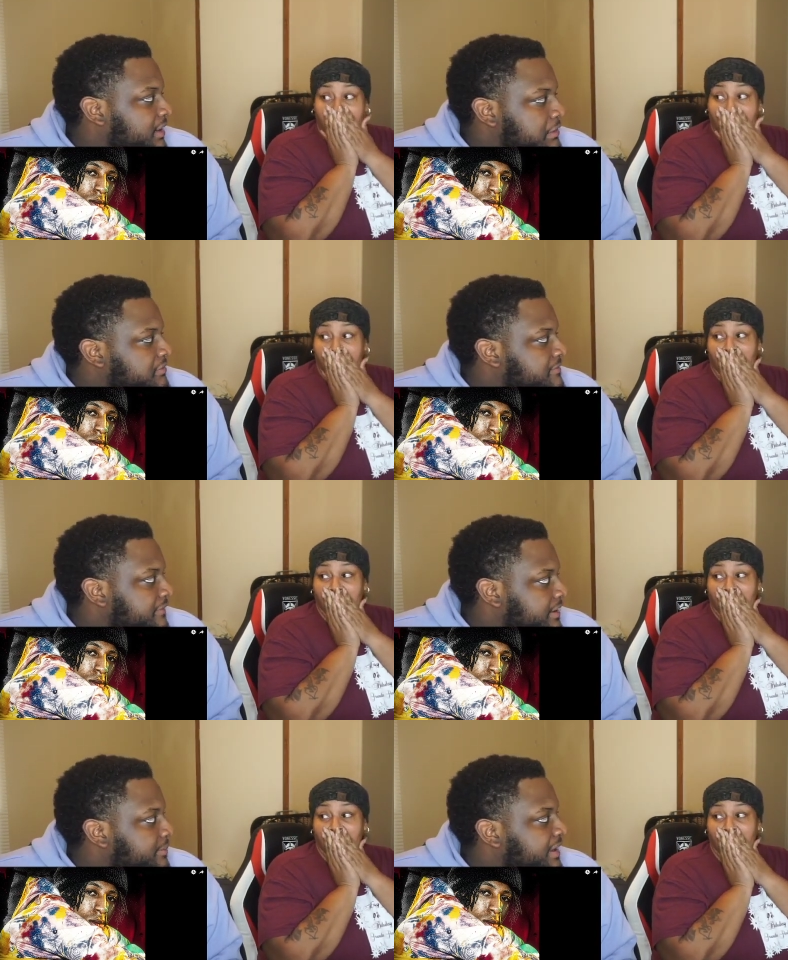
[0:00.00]
Speaker 1: it was a
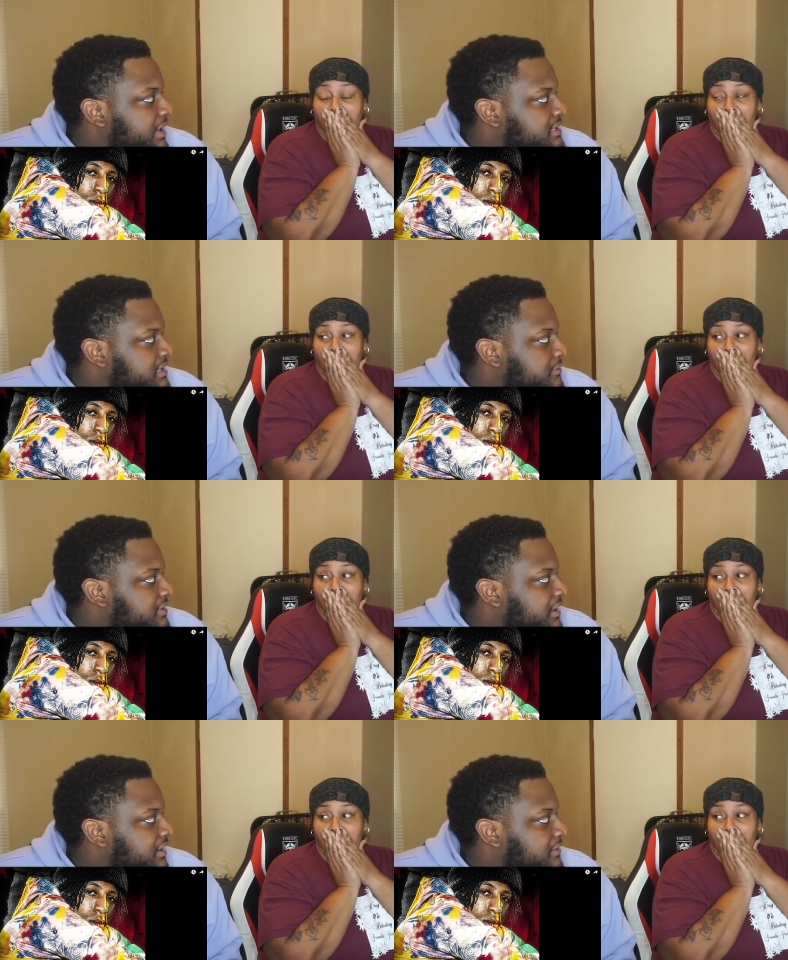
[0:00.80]
fake page that was
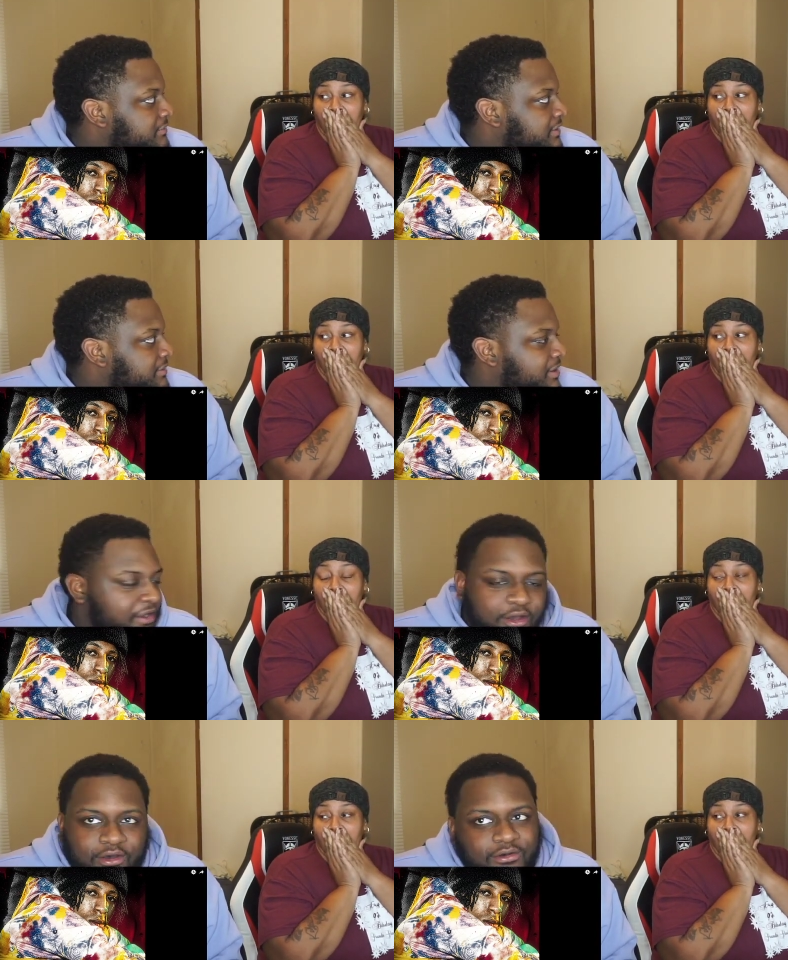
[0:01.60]
DMing him, and he made a
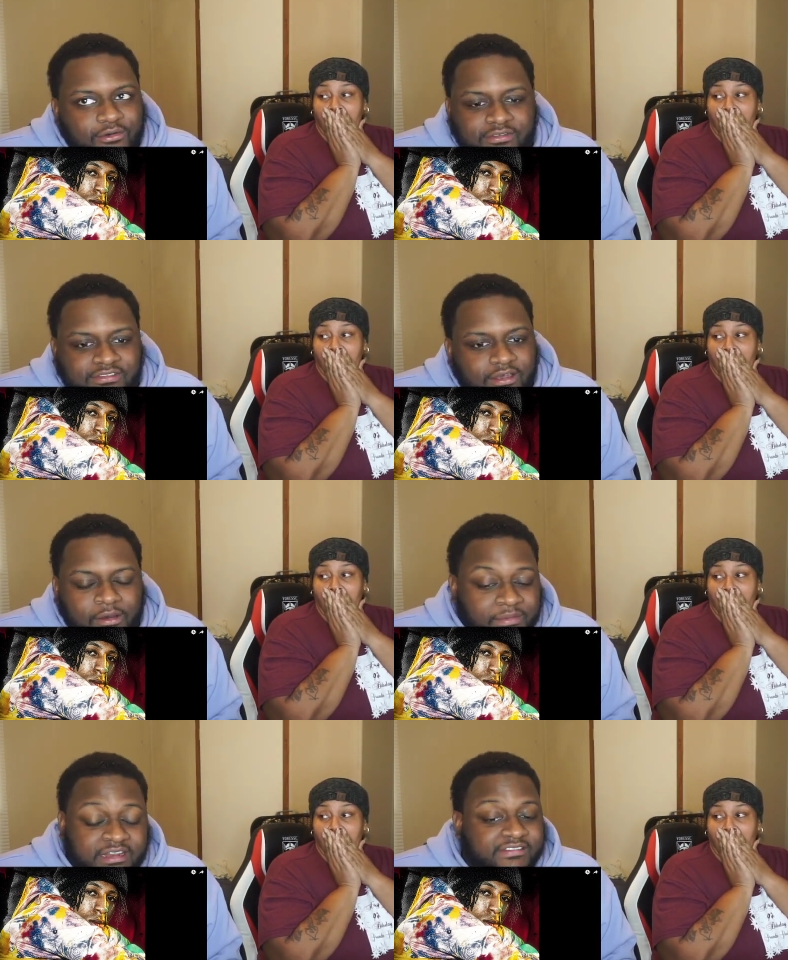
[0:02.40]
whole song. I
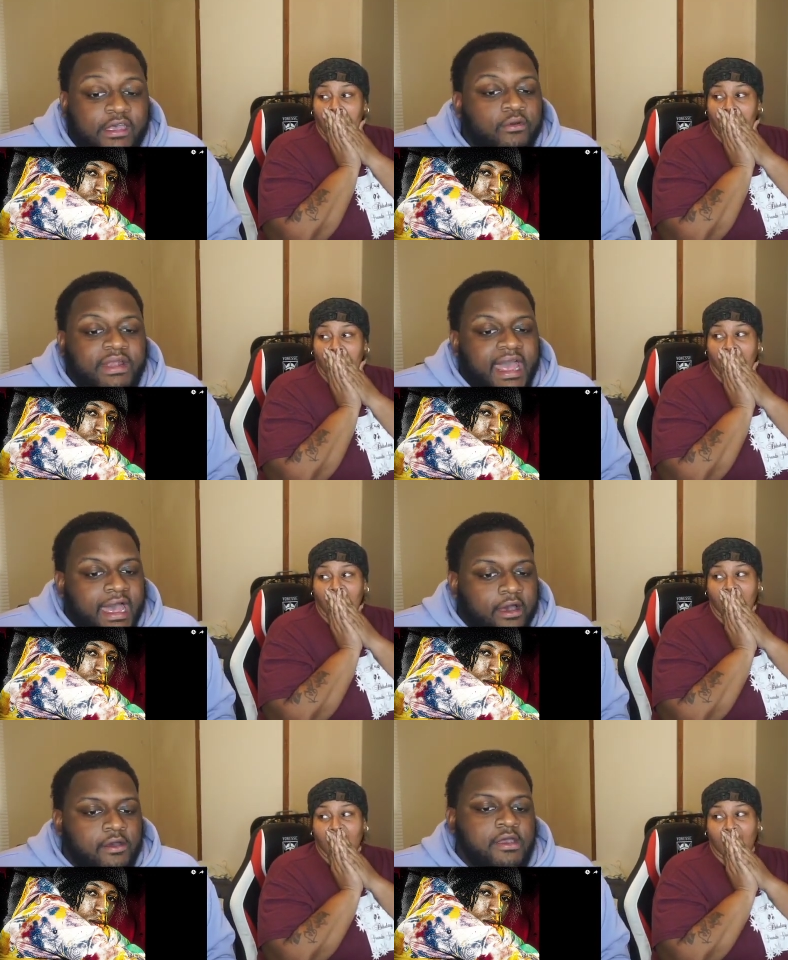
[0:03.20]
mean, the song not
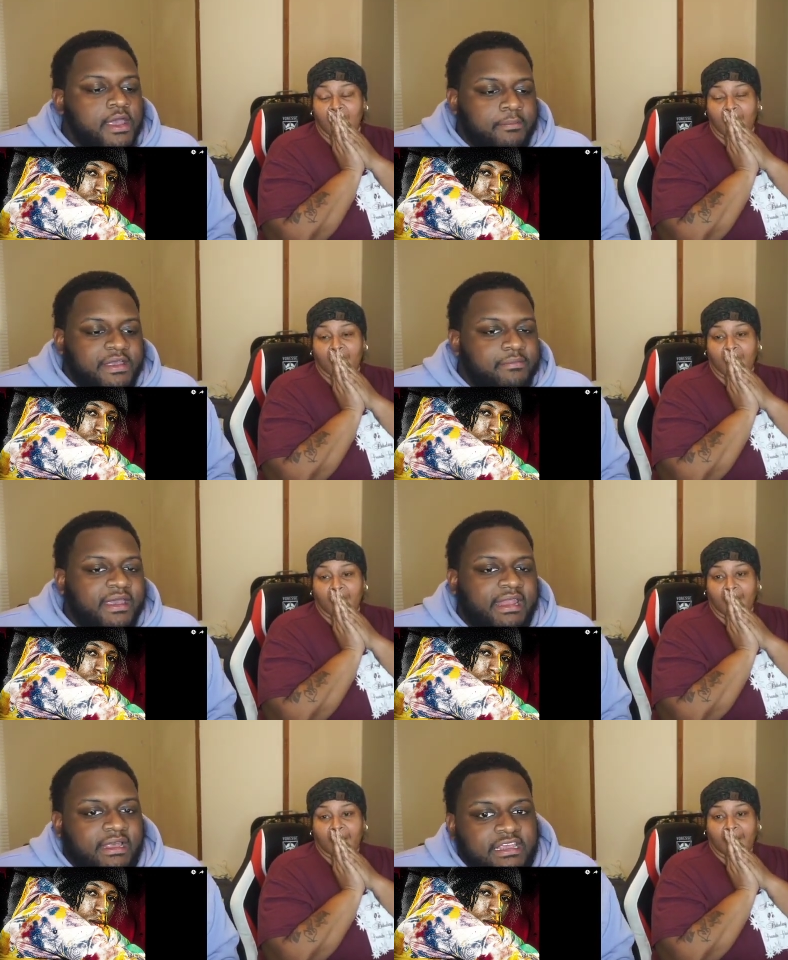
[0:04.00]
out, but he made
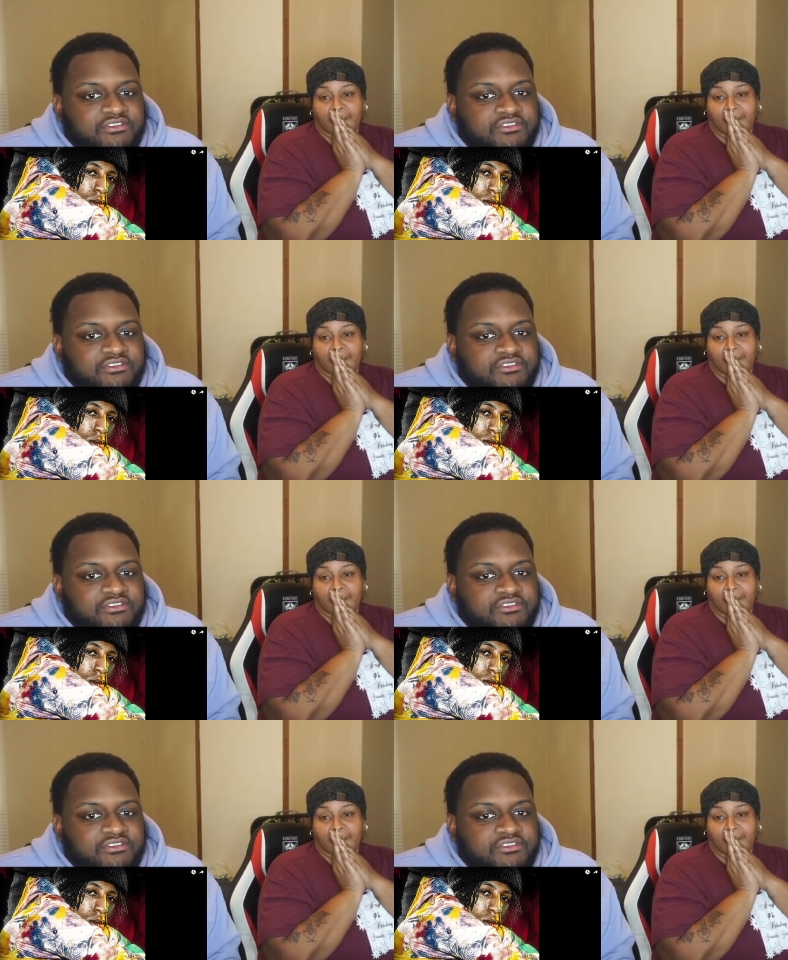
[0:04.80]
like he